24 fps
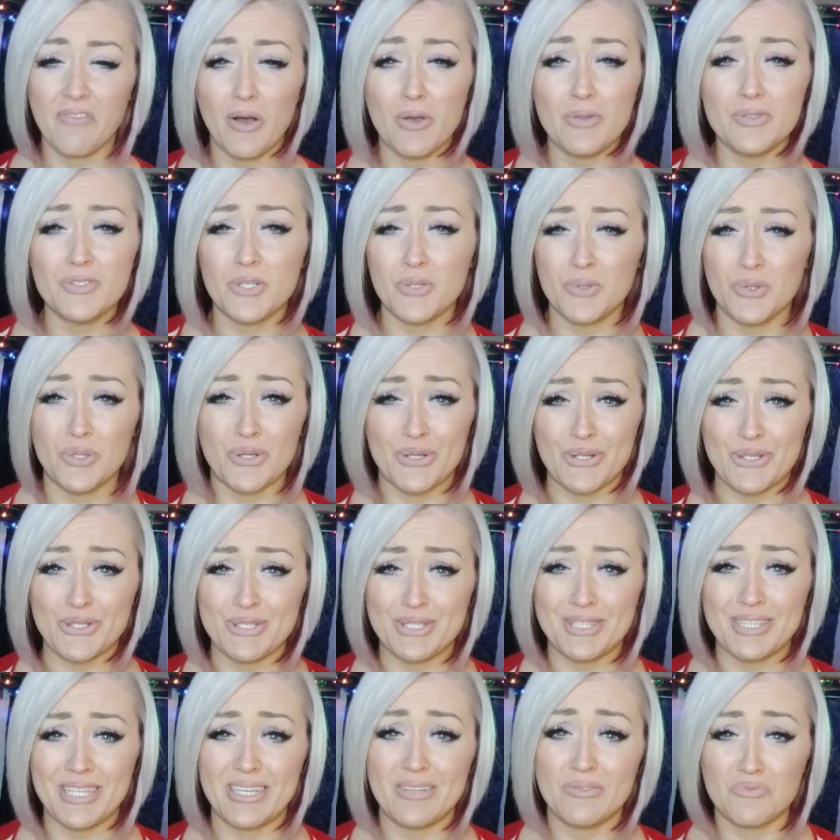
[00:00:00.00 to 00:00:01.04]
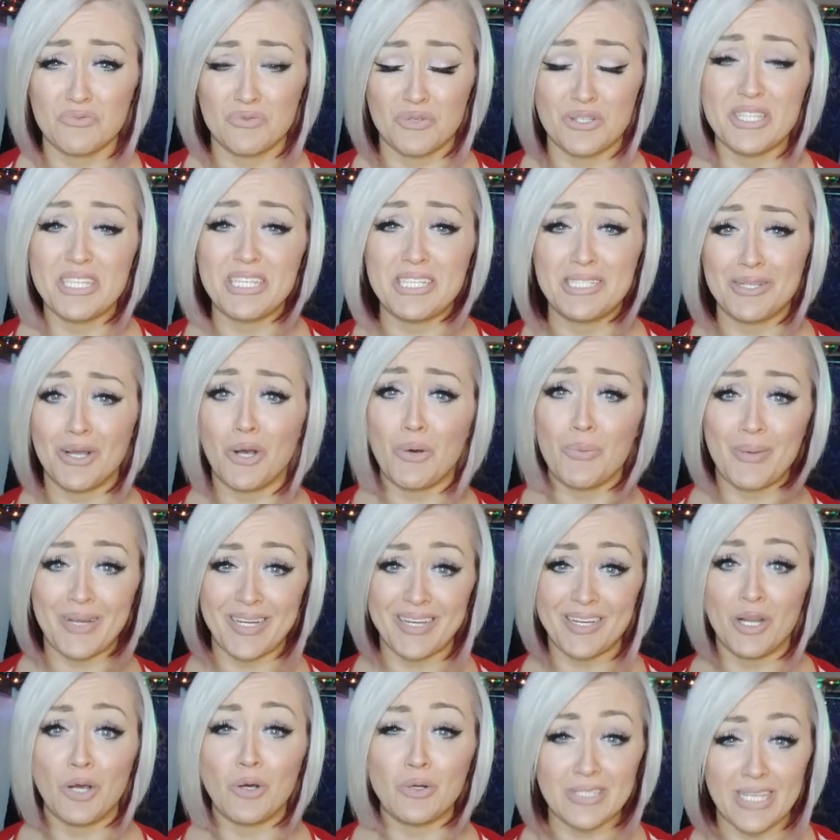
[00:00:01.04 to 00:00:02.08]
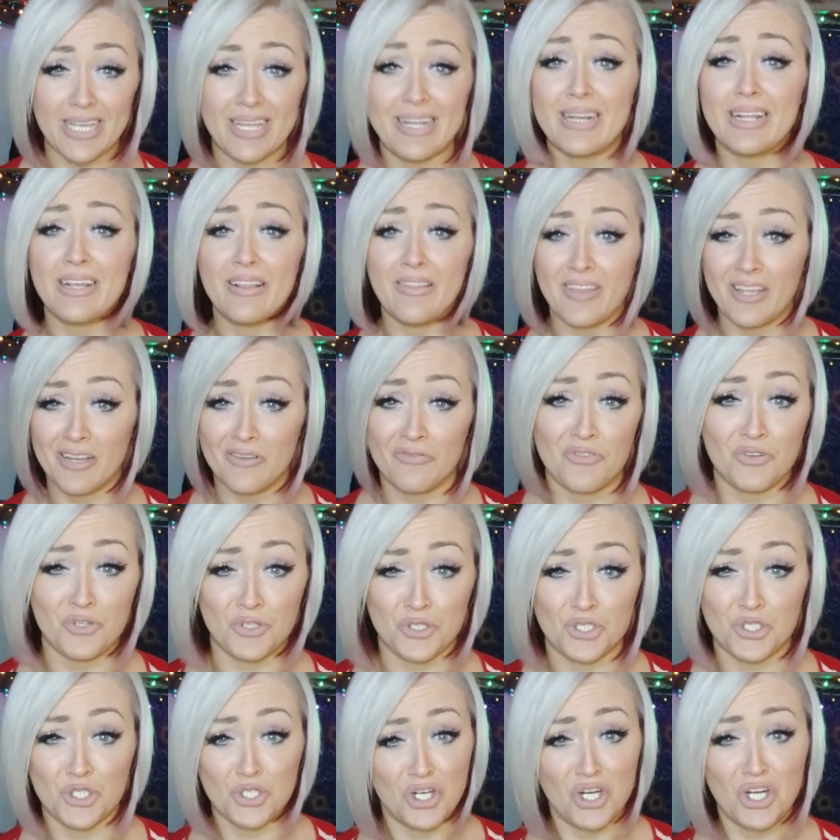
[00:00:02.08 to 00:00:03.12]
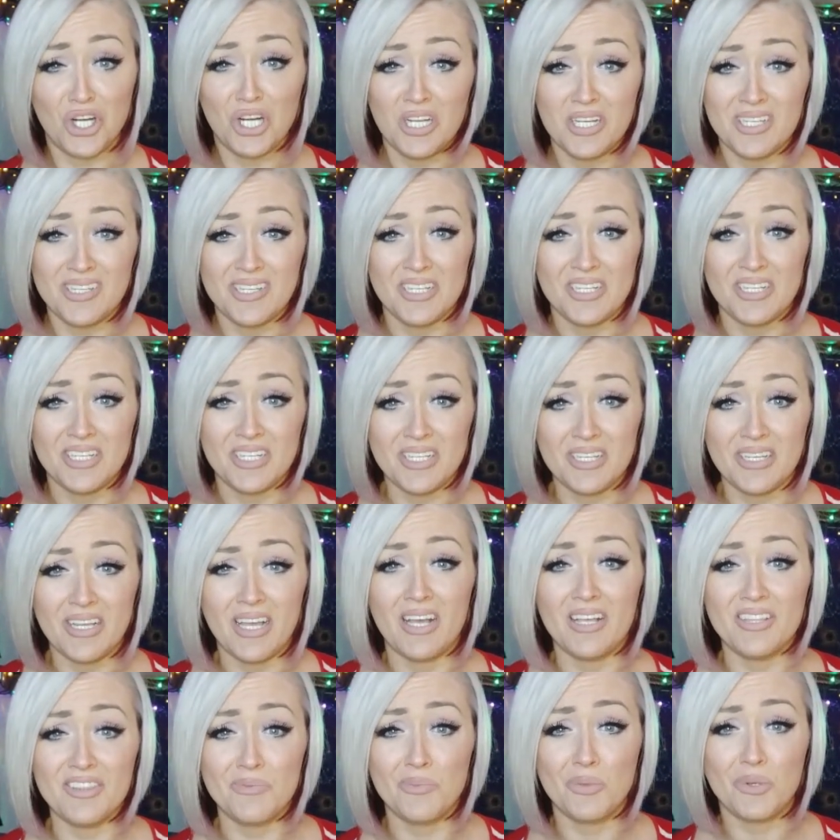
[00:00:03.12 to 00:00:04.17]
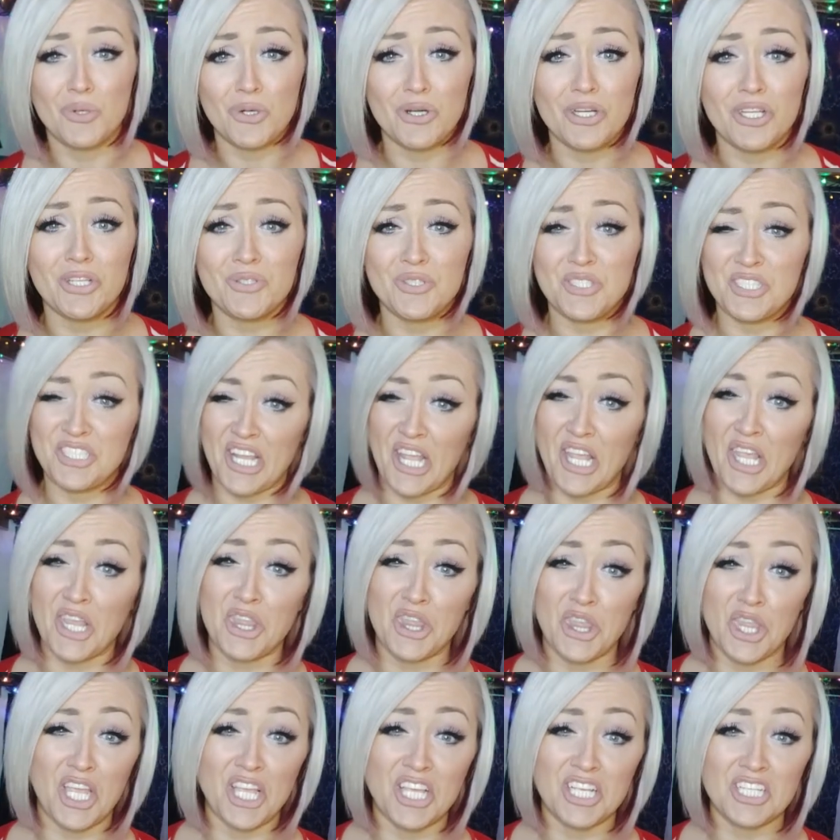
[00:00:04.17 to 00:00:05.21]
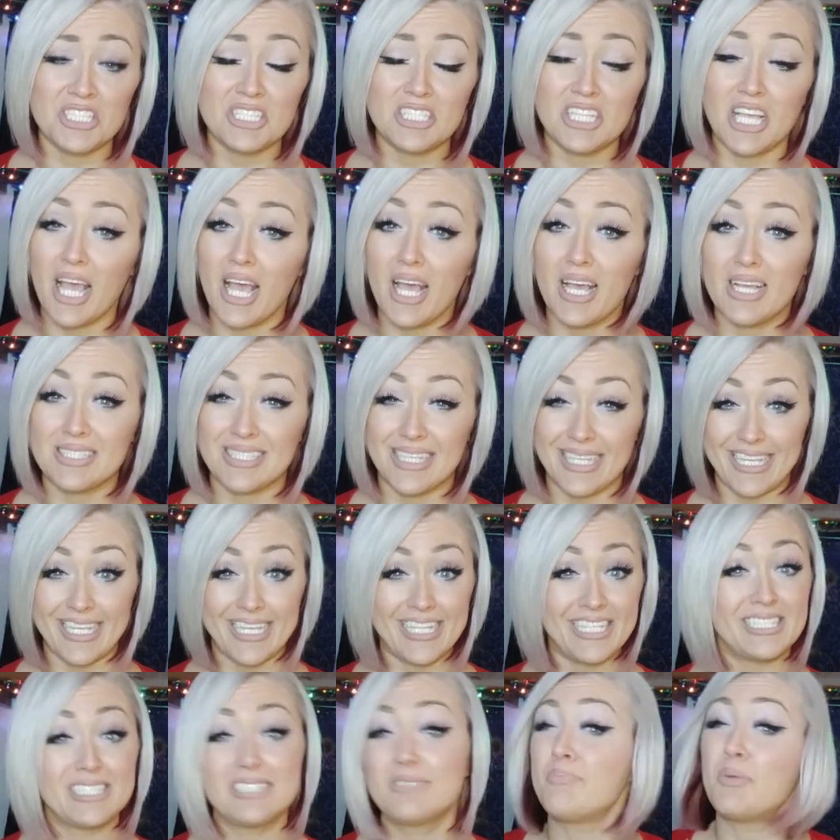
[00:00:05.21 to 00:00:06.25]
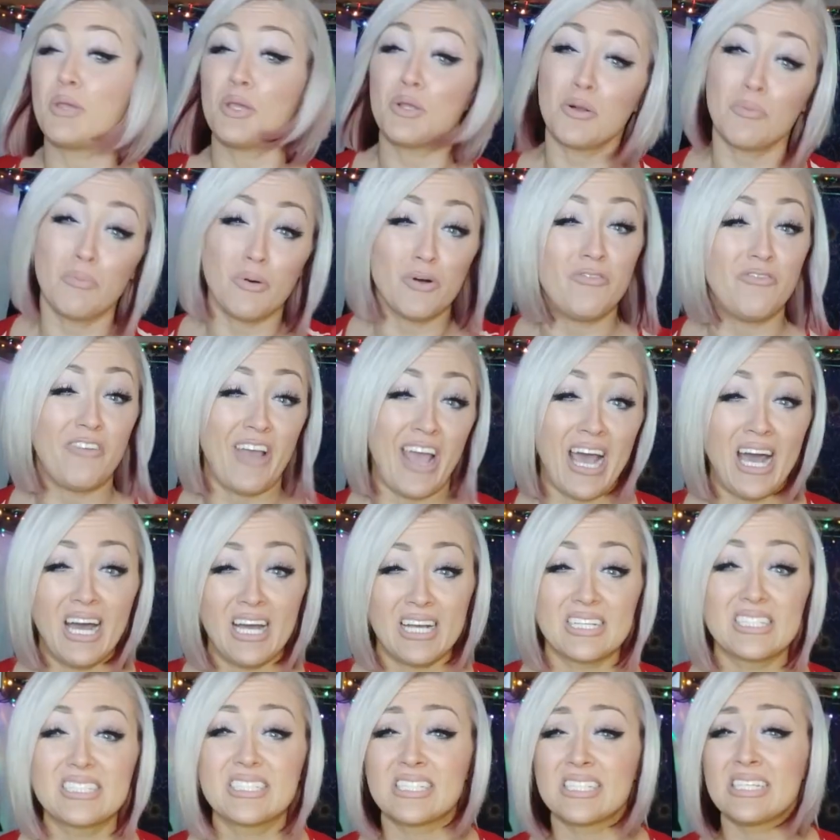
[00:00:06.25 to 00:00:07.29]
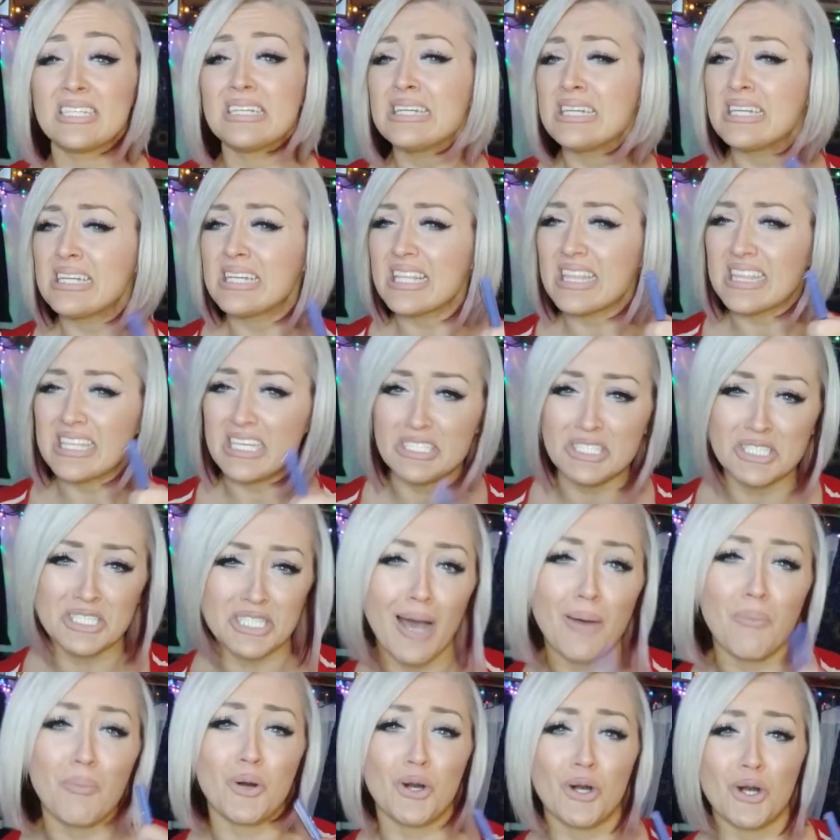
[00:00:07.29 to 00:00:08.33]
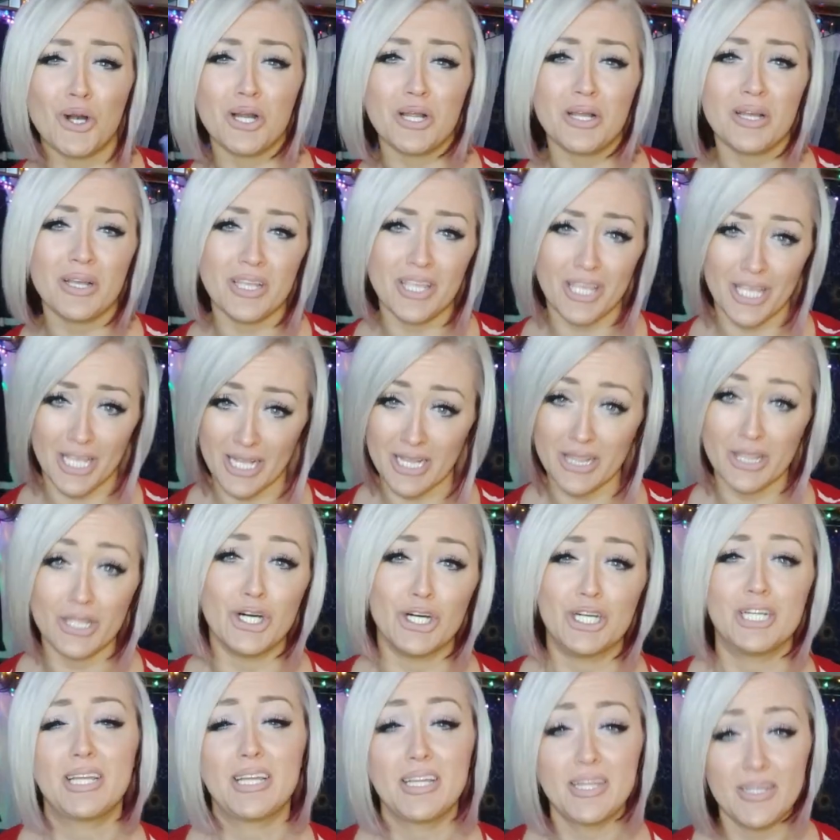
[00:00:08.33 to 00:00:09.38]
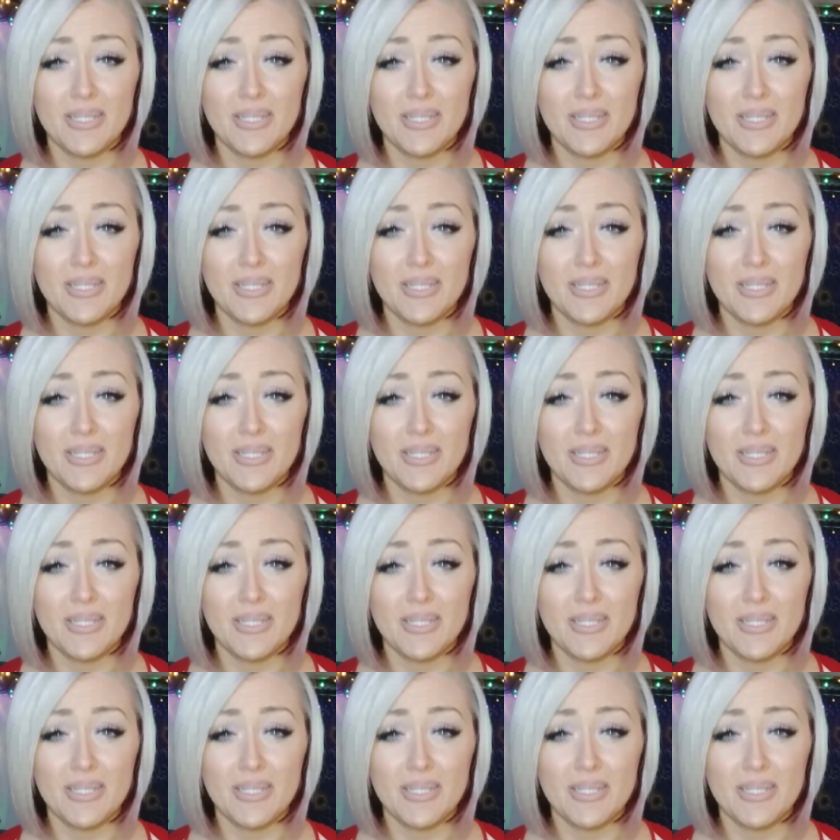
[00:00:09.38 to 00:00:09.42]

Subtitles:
also learned that really nobody knows anything for sure. And the more you state things as indisputable facts, the dumber you look.